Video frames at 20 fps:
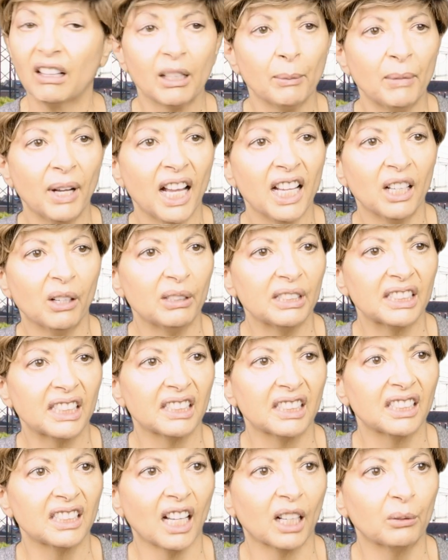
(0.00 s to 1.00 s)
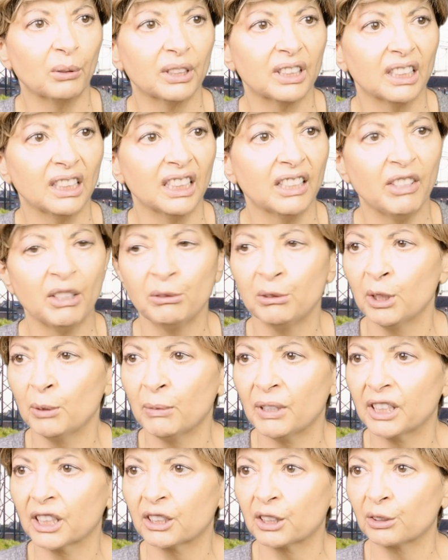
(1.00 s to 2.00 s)
How come I always get stuck with the living room
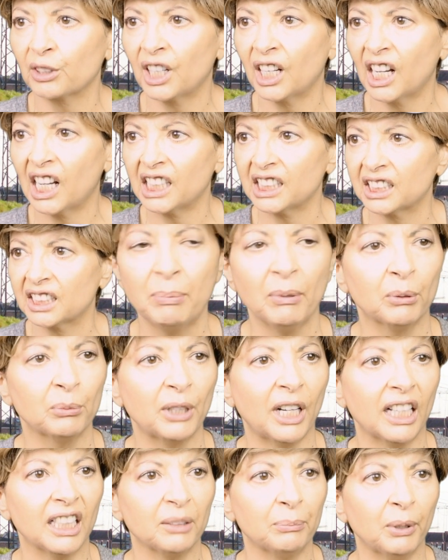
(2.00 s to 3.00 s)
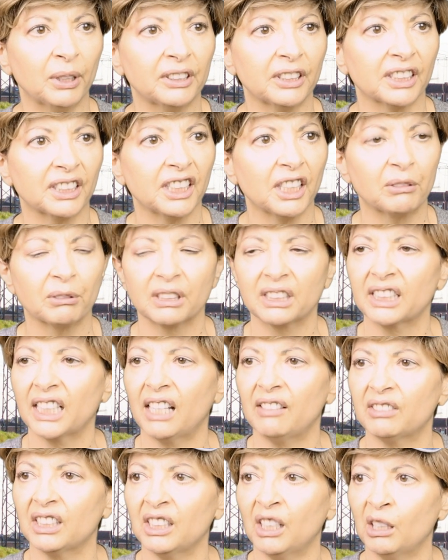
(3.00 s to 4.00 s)
or the garage? People rarely put their secret
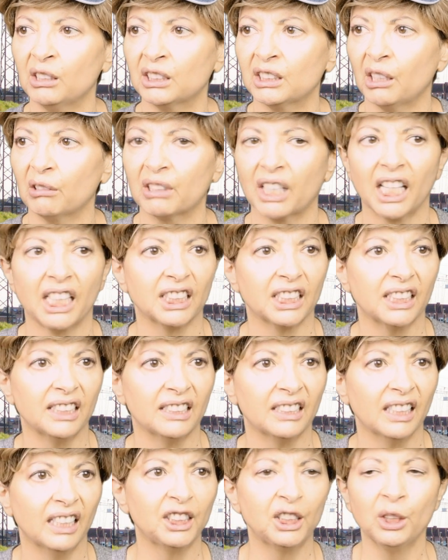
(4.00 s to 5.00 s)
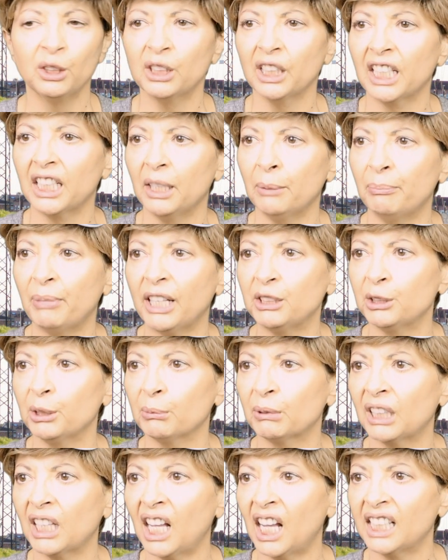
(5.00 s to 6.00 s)
saves in those locations. It's usually in a
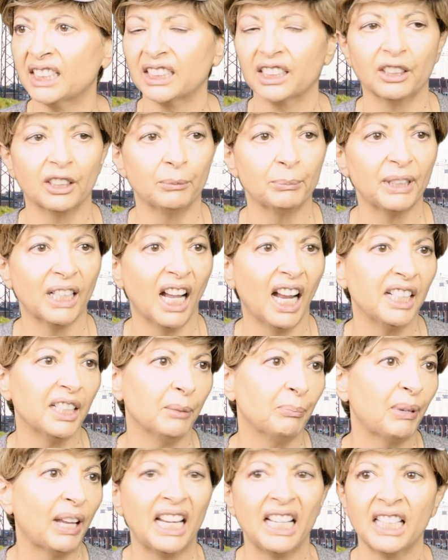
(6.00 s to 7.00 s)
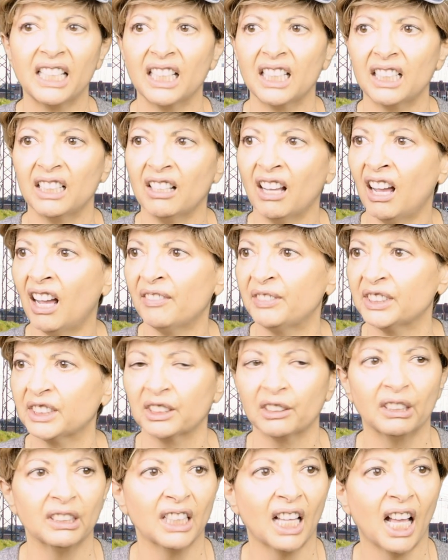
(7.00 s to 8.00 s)
bedroom closet or behind a painting in an office or a